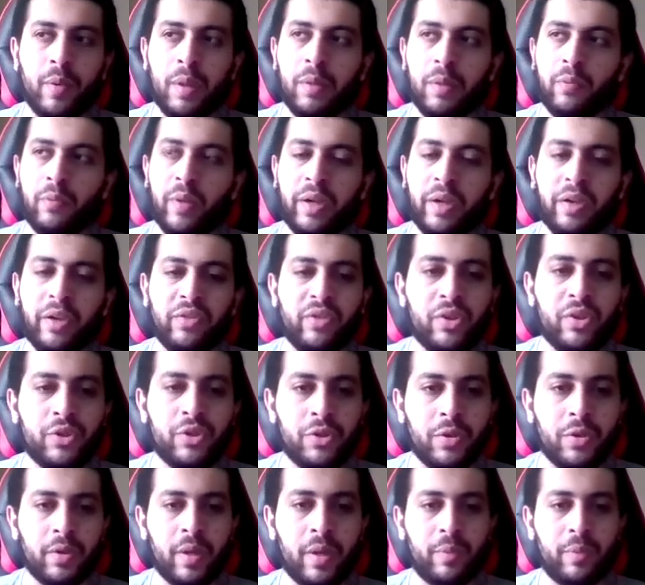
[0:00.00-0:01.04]

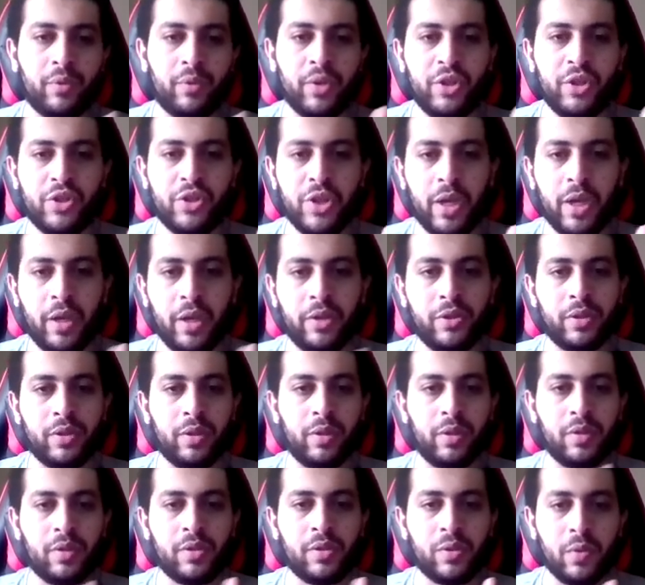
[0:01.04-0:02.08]
recognition, appreciation,
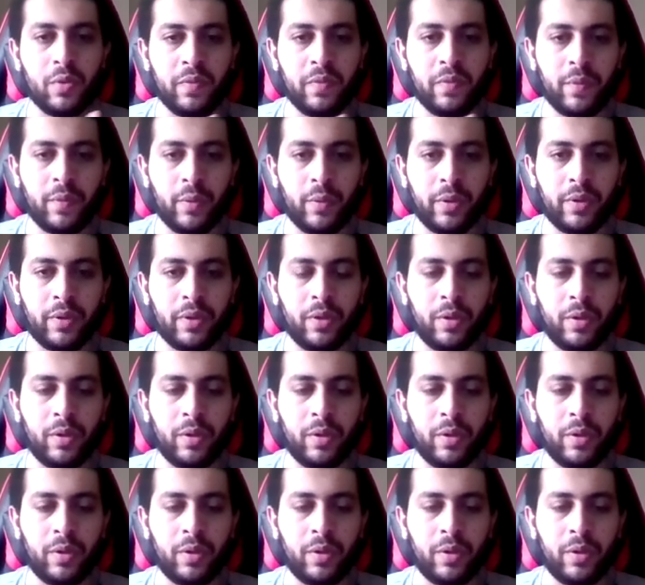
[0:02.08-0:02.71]
and so forth.